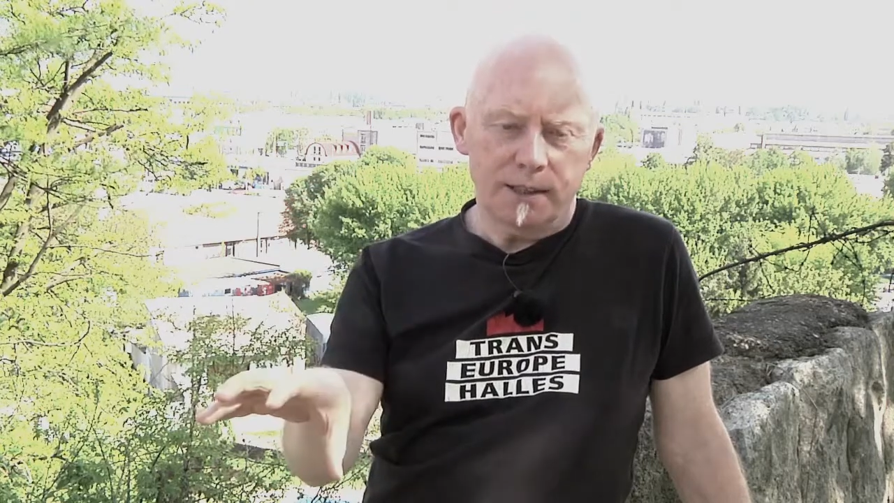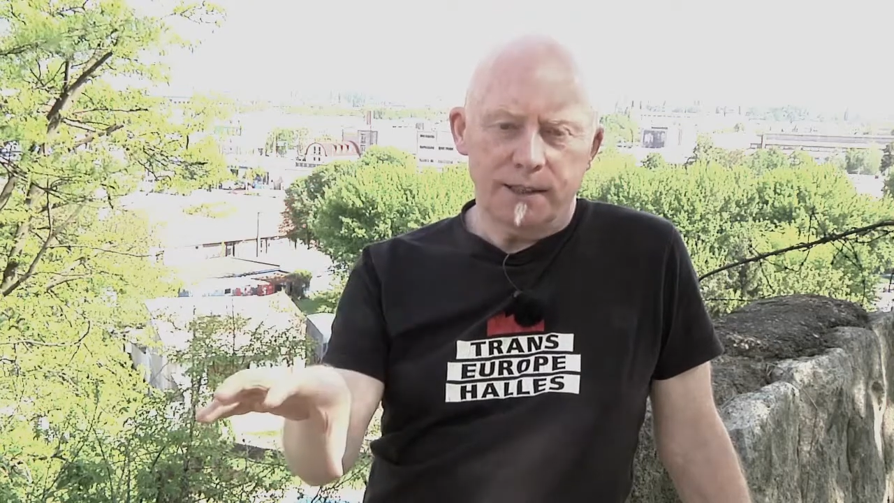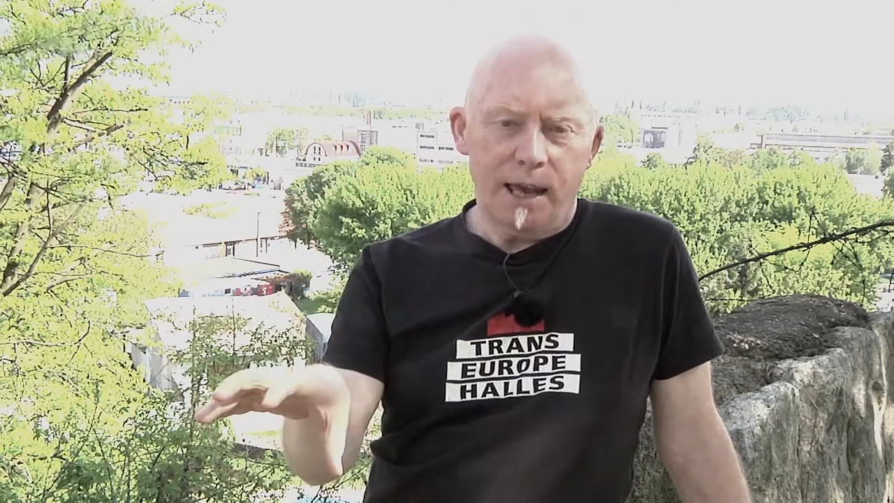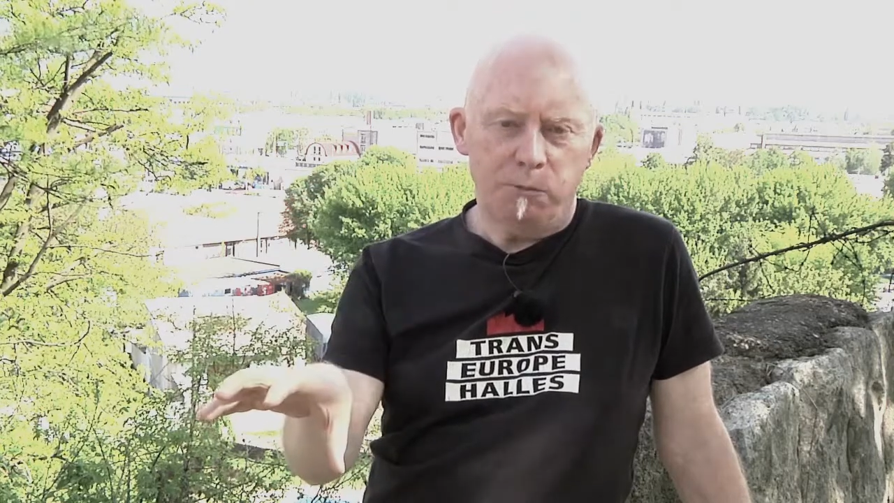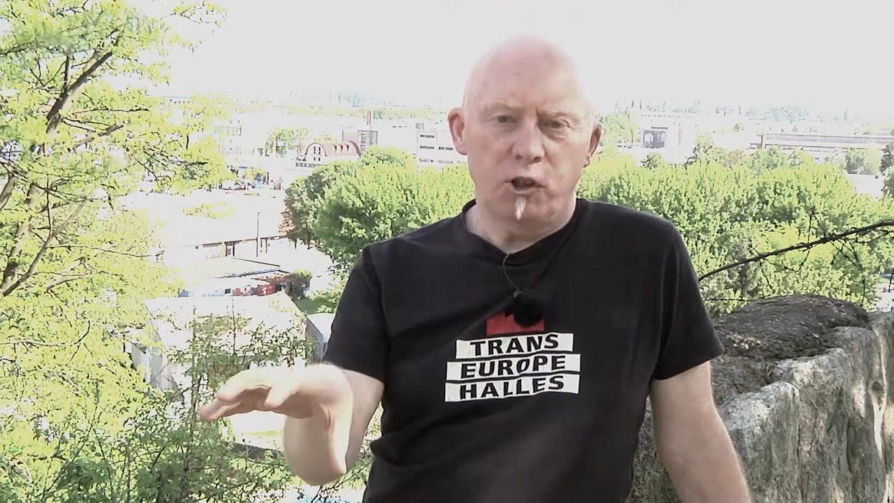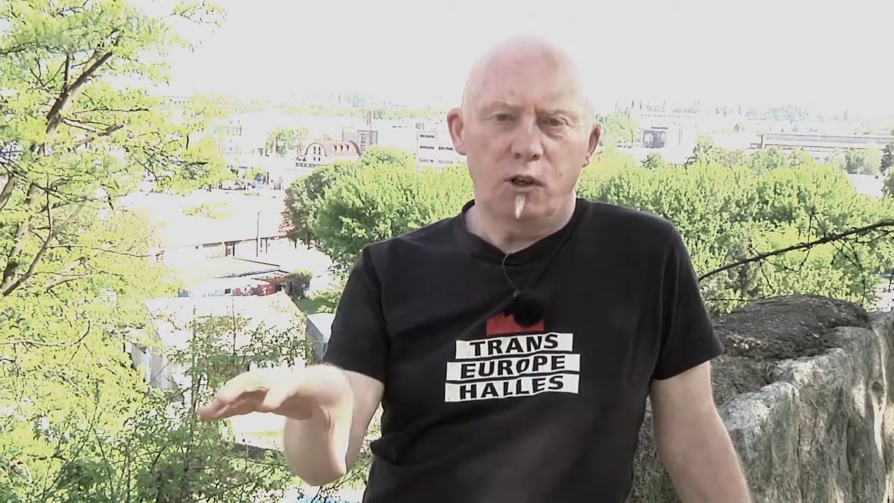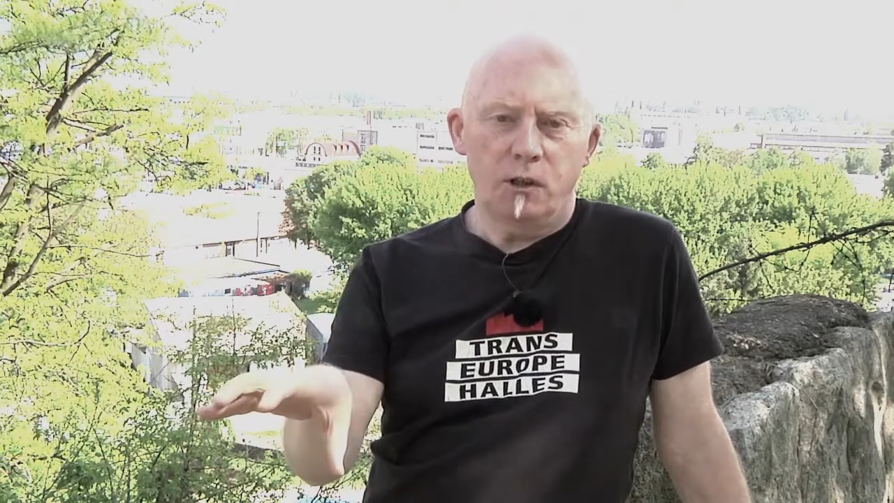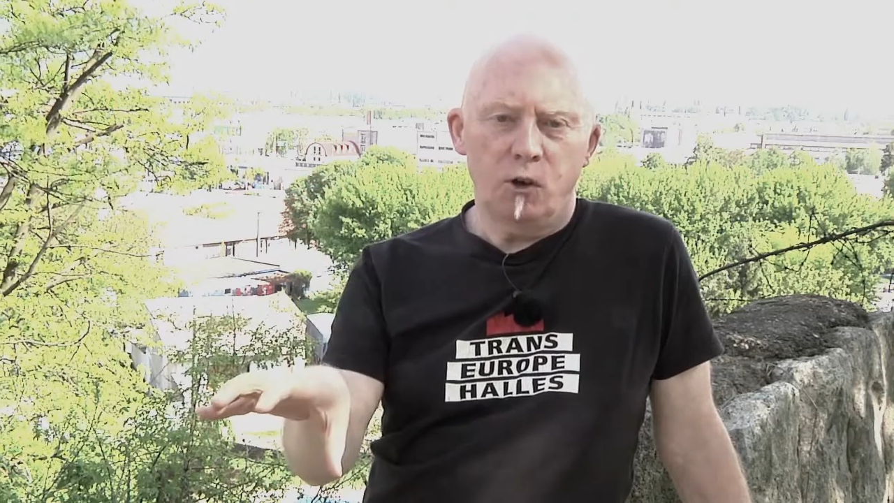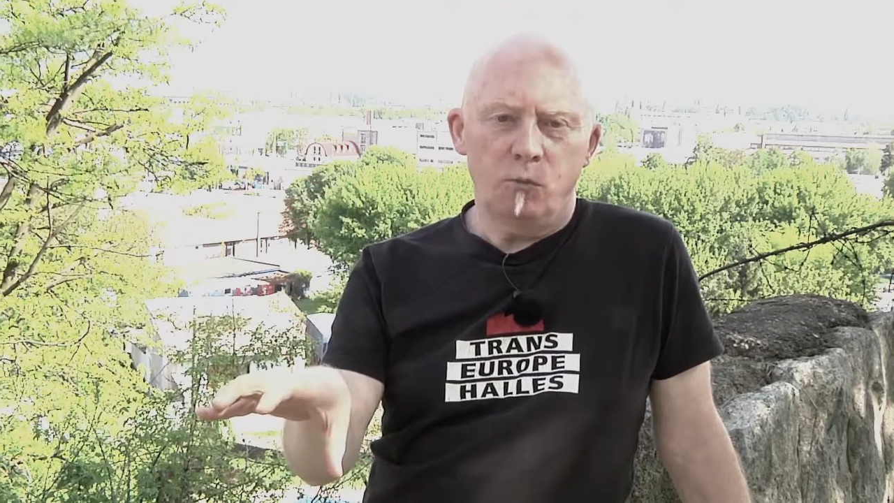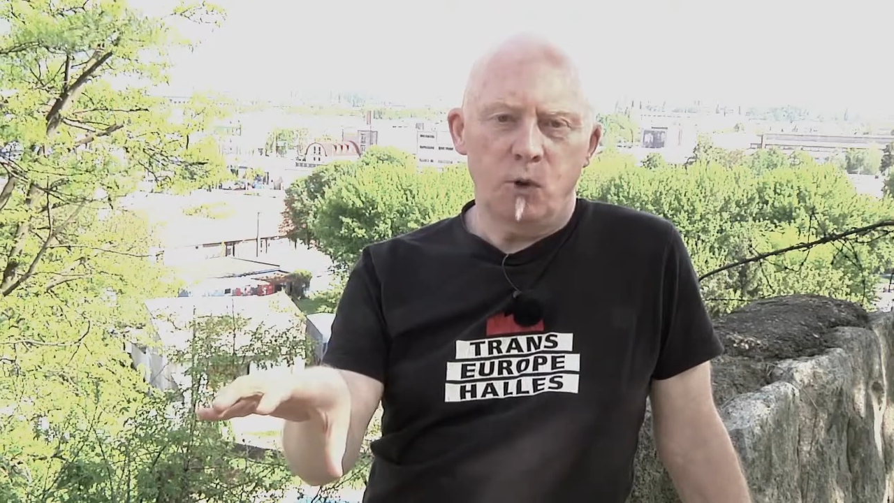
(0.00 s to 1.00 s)

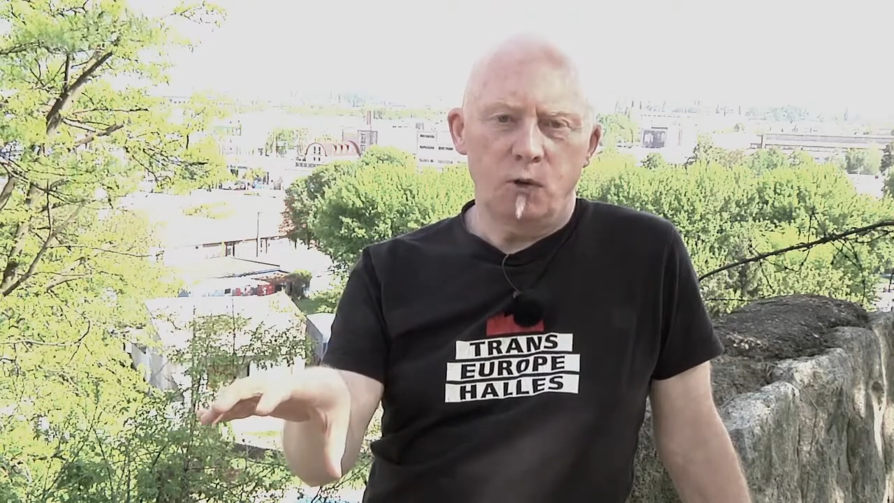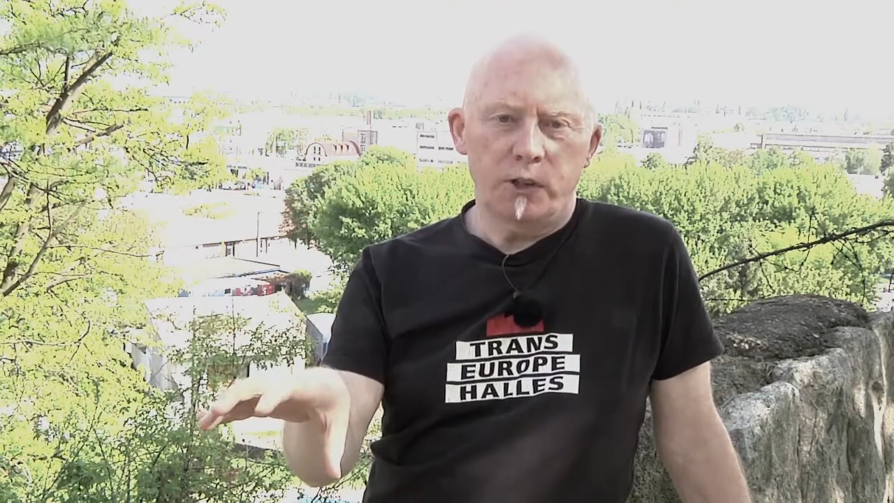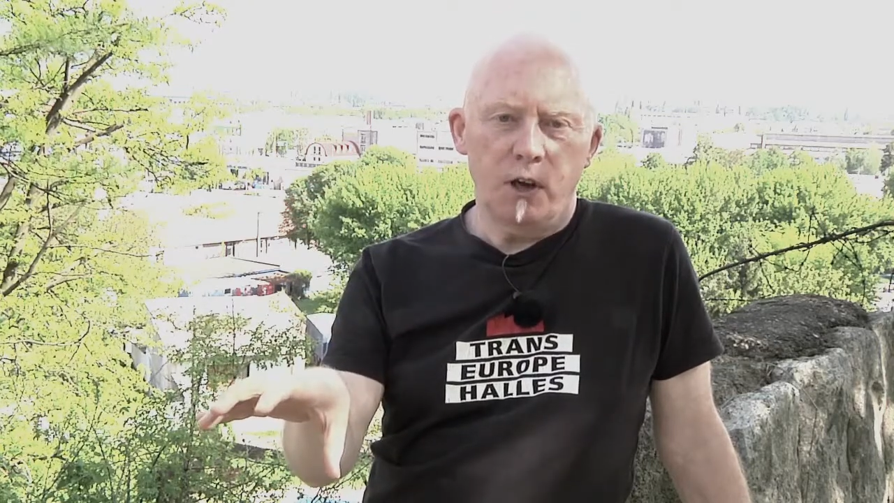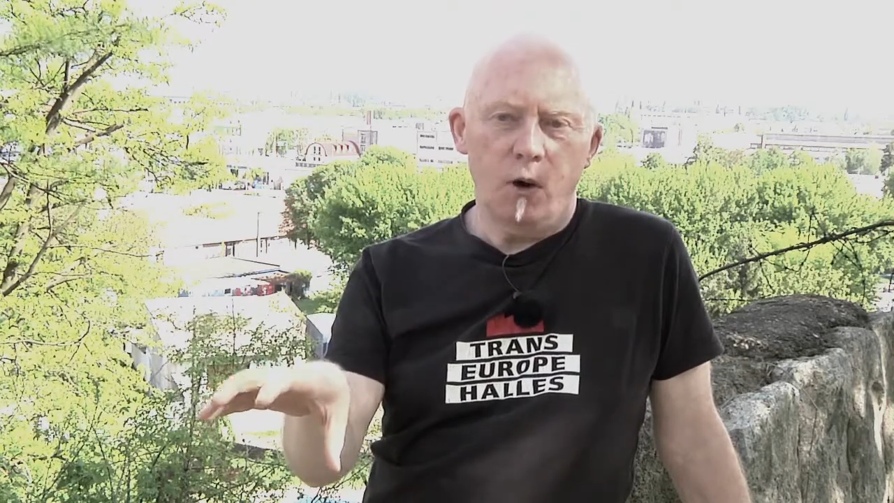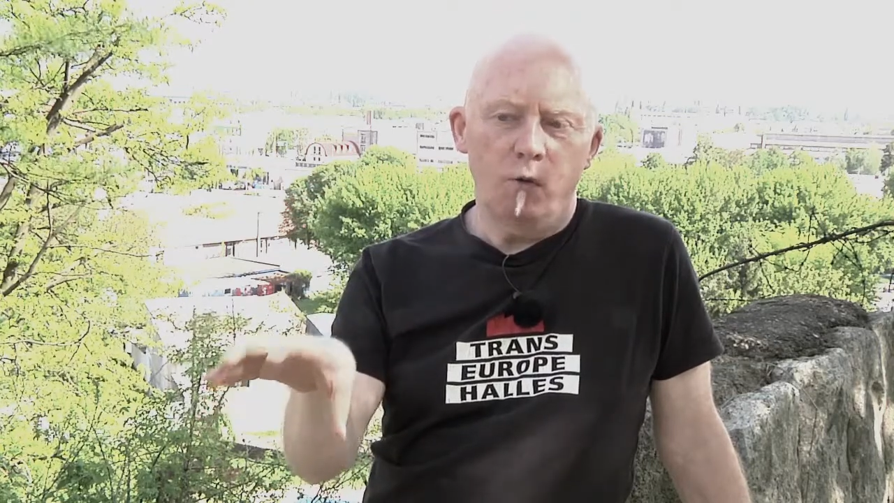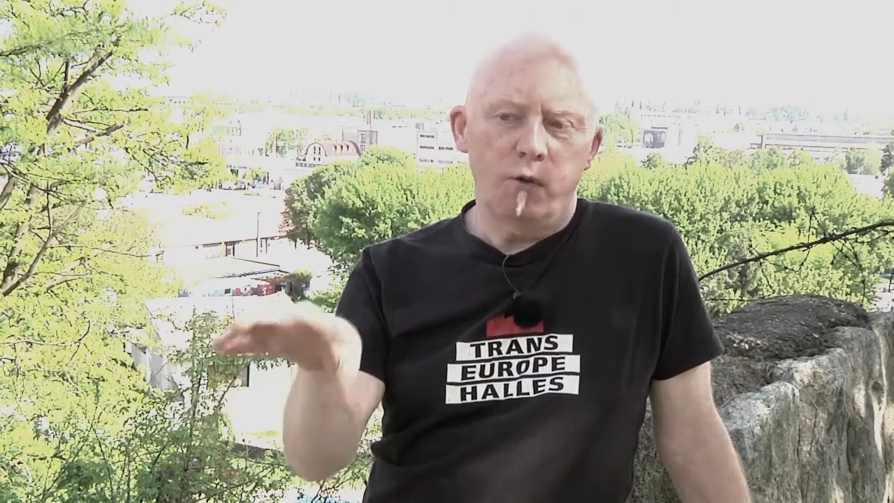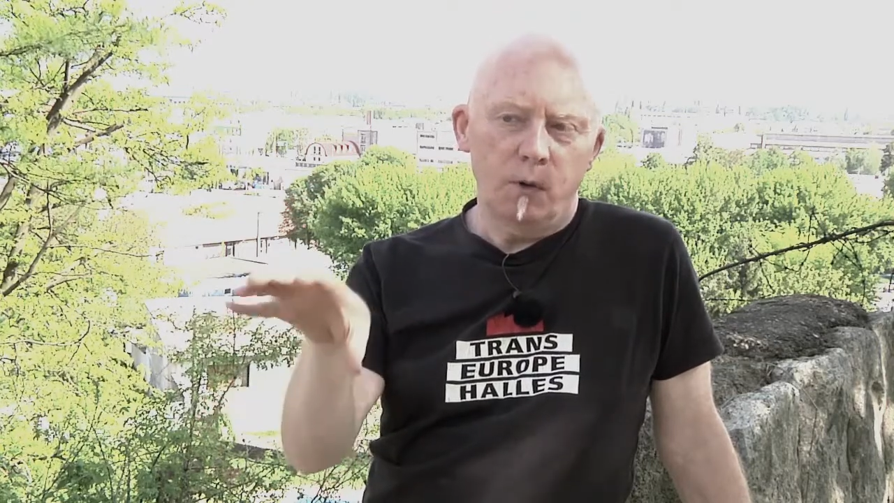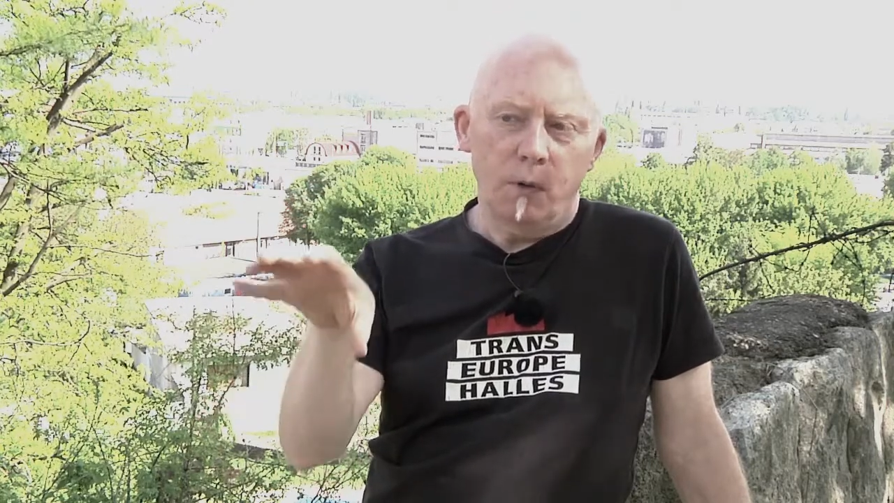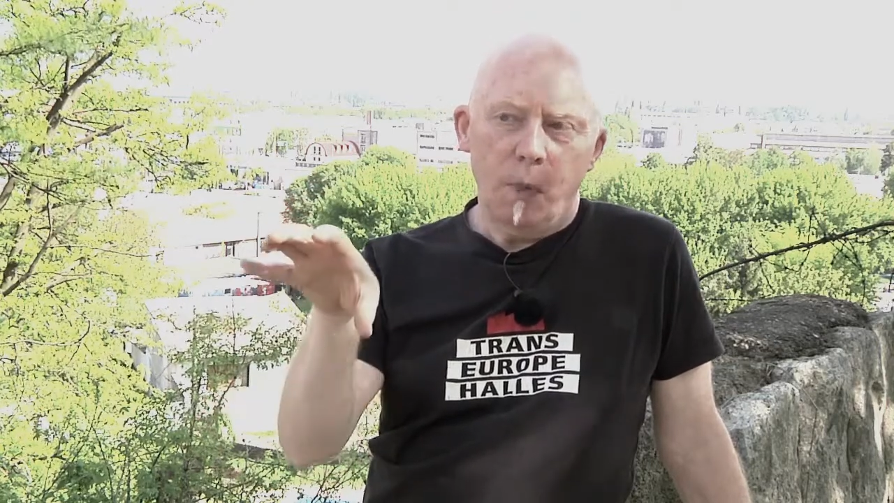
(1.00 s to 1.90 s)
snapshot almost of